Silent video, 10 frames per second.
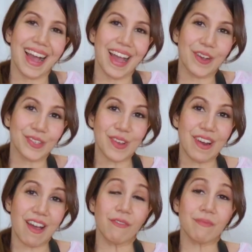I also
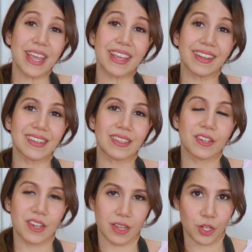love making this
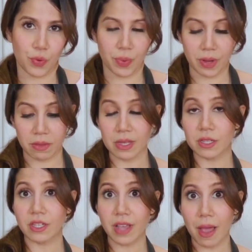dish with
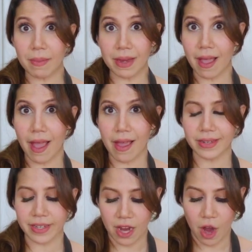salmon head,